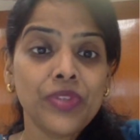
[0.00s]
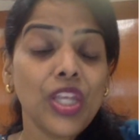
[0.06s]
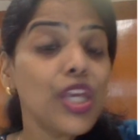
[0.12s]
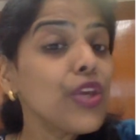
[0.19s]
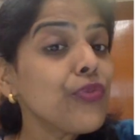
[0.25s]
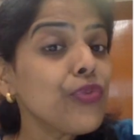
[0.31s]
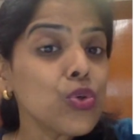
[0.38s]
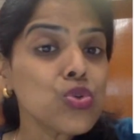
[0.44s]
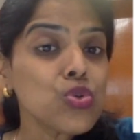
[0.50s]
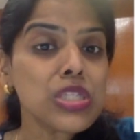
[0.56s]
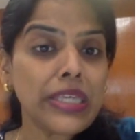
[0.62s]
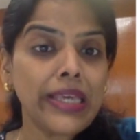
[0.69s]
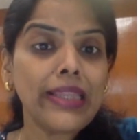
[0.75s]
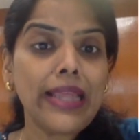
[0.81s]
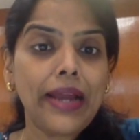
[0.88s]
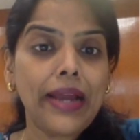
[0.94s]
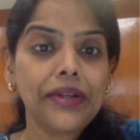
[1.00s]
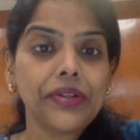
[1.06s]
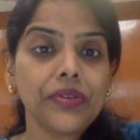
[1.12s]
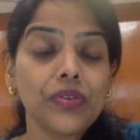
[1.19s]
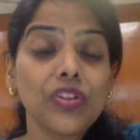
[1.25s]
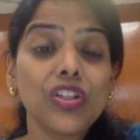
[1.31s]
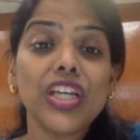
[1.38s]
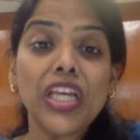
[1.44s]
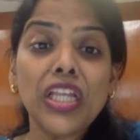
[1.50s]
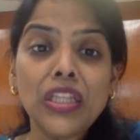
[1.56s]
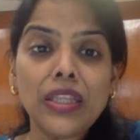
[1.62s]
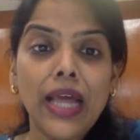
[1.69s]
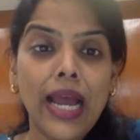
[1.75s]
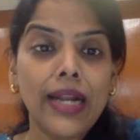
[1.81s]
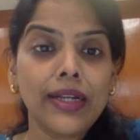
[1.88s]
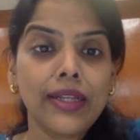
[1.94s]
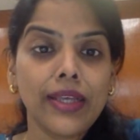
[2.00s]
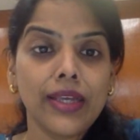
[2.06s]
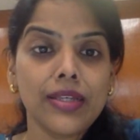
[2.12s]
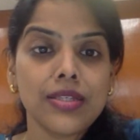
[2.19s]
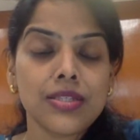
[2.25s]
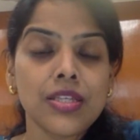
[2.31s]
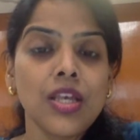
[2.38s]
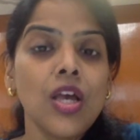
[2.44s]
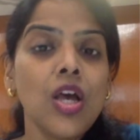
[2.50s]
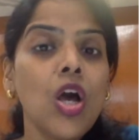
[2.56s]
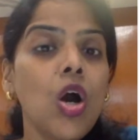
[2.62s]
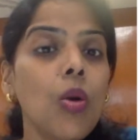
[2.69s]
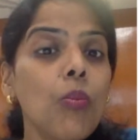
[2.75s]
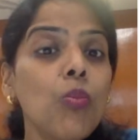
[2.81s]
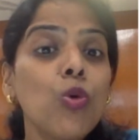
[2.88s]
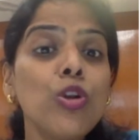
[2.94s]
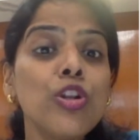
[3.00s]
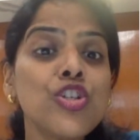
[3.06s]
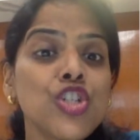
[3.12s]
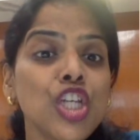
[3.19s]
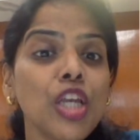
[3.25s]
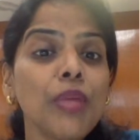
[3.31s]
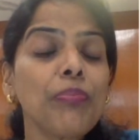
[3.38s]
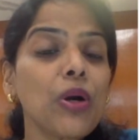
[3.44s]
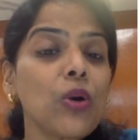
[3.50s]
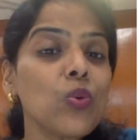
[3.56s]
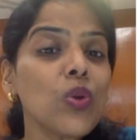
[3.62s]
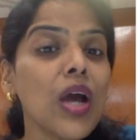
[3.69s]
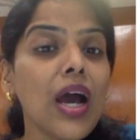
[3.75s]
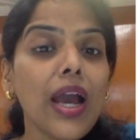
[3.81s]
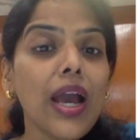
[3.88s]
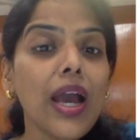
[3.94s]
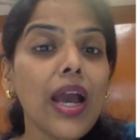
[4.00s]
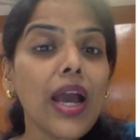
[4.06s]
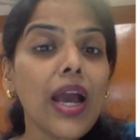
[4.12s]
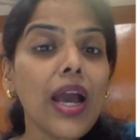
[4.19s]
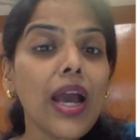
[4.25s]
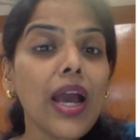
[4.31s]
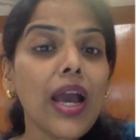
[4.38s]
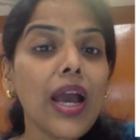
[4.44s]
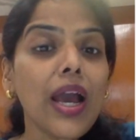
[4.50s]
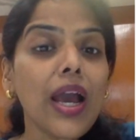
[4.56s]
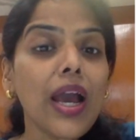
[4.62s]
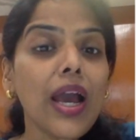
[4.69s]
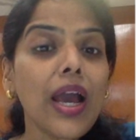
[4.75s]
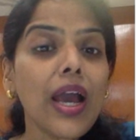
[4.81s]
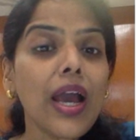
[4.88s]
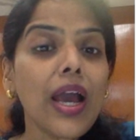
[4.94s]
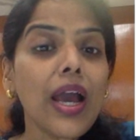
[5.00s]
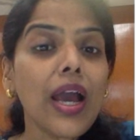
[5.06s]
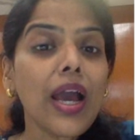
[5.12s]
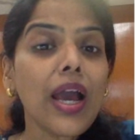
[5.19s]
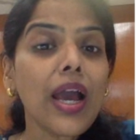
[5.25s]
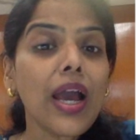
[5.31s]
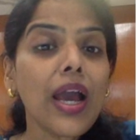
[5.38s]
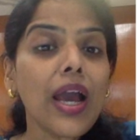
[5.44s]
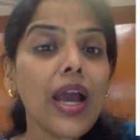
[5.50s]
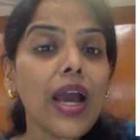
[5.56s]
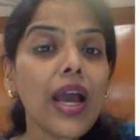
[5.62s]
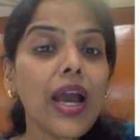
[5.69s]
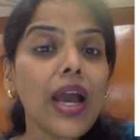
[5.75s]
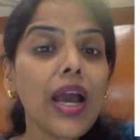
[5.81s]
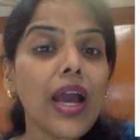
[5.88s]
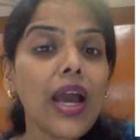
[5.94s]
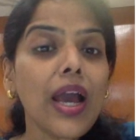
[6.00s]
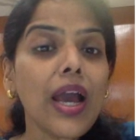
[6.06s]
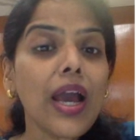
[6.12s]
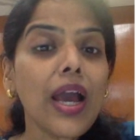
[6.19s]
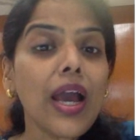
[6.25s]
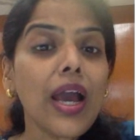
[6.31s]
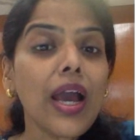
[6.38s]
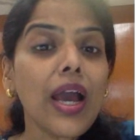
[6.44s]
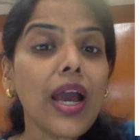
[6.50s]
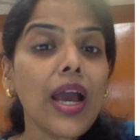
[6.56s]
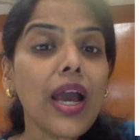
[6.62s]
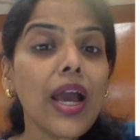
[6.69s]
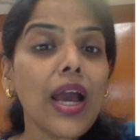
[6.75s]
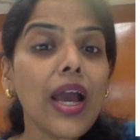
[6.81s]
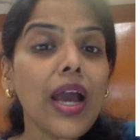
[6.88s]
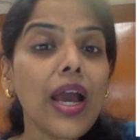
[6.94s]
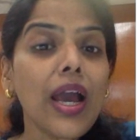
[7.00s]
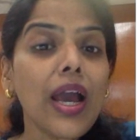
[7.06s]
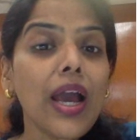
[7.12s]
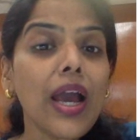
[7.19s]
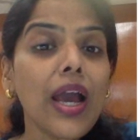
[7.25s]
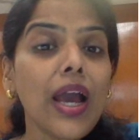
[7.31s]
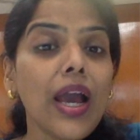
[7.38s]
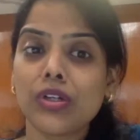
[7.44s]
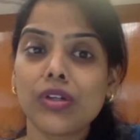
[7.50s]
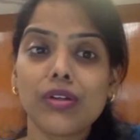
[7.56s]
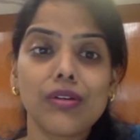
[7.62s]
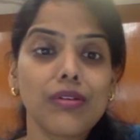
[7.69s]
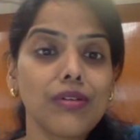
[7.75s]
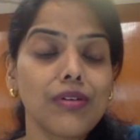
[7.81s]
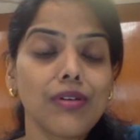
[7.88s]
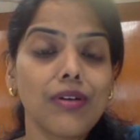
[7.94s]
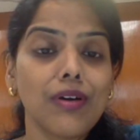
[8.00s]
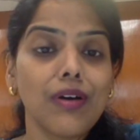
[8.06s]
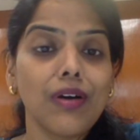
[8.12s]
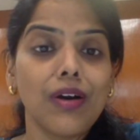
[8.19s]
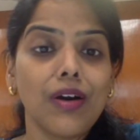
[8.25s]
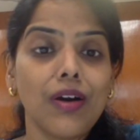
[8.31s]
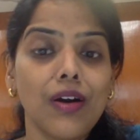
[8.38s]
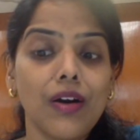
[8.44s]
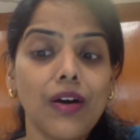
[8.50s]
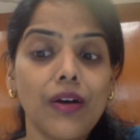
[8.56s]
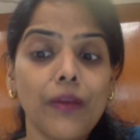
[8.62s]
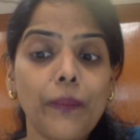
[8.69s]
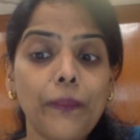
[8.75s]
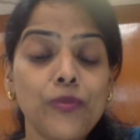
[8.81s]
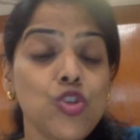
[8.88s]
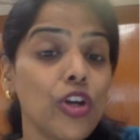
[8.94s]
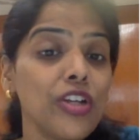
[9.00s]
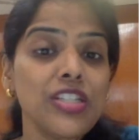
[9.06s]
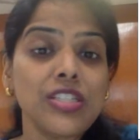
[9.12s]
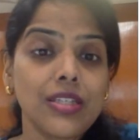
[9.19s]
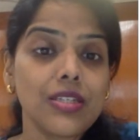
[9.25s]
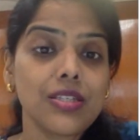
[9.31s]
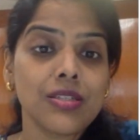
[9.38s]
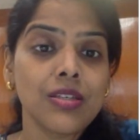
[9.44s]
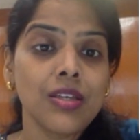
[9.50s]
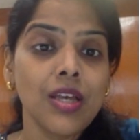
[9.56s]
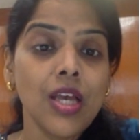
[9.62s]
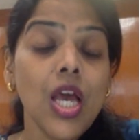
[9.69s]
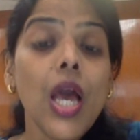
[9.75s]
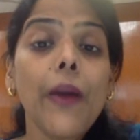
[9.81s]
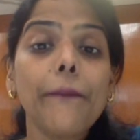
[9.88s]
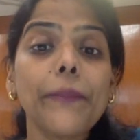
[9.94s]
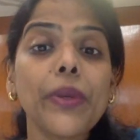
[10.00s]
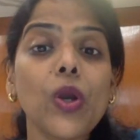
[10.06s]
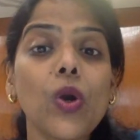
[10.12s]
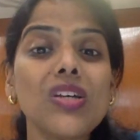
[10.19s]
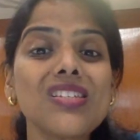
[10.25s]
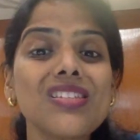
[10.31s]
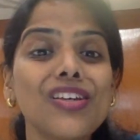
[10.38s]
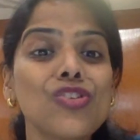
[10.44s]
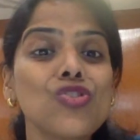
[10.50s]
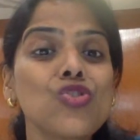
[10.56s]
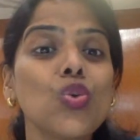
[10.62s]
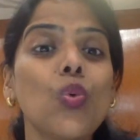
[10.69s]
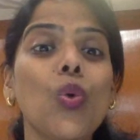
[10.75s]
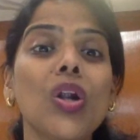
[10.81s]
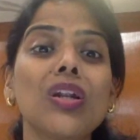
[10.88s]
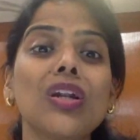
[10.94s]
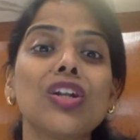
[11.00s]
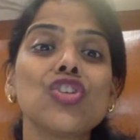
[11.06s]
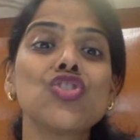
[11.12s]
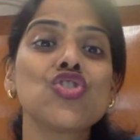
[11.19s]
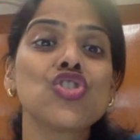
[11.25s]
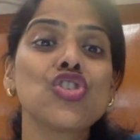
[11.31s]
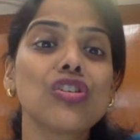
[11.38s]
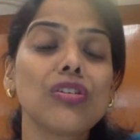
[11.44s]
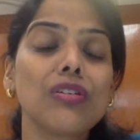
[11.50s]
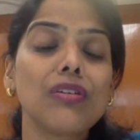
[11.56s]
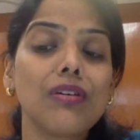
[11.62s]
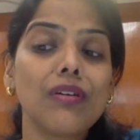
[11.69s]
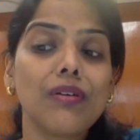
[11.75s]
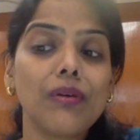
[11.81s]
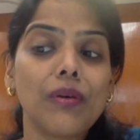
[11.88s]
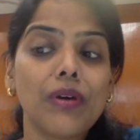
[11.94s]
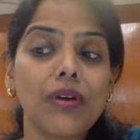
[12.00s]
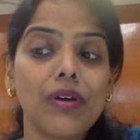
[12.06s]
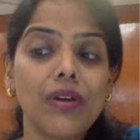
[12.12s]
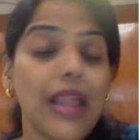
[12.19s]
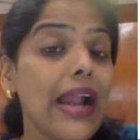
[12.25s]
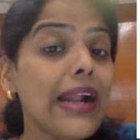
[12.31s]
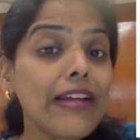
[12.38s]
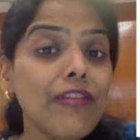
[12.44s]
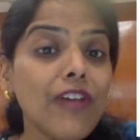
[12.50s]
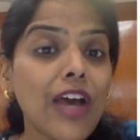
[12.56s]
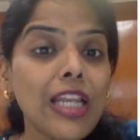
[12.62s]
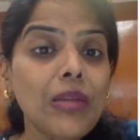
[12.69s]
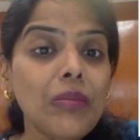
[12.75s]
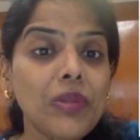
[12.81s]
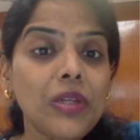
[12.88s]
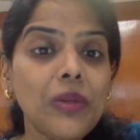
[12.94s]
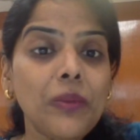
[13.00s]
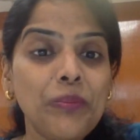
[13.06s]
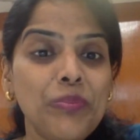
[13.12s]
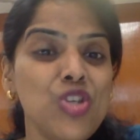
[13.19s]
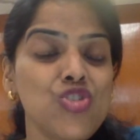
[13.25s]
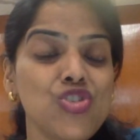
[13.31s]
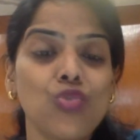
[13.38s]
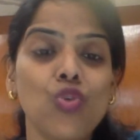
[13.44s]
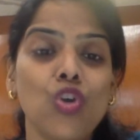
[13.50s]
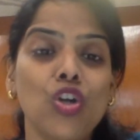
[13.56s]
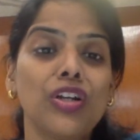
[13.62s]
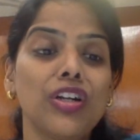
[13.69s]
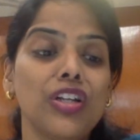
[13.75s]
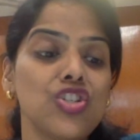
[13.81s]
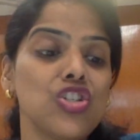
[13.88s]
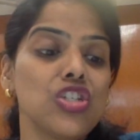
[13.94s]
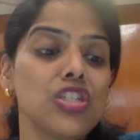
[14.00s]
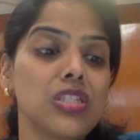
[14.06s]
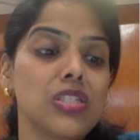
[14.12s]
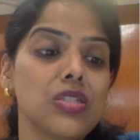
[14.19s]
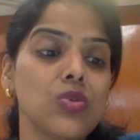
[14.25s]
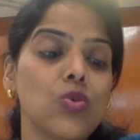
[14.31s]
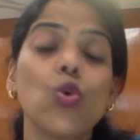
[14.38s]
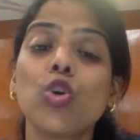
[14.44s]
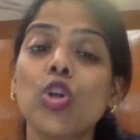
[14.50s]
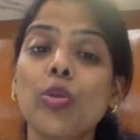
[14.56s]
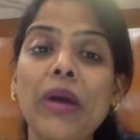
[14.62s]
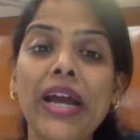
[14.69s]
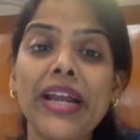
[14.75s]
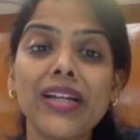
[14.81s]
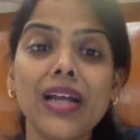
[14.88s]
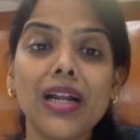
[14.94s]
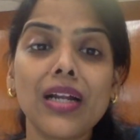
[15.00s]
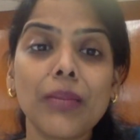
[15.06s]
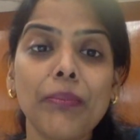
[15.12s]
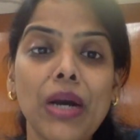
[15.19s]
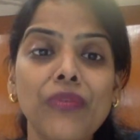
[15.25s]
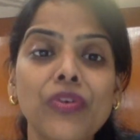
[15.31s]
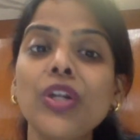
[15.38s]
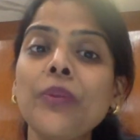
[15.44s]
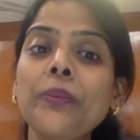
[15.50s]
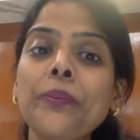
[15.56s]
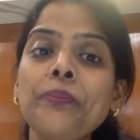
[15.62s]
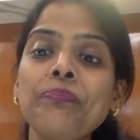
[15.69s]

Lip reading: If you say that, in that case, Mulshi, Pauna, and Lonavala, these three areas are straightforward out of your choices, because there is no water touch land available. Major water touch is owned by Tata Power.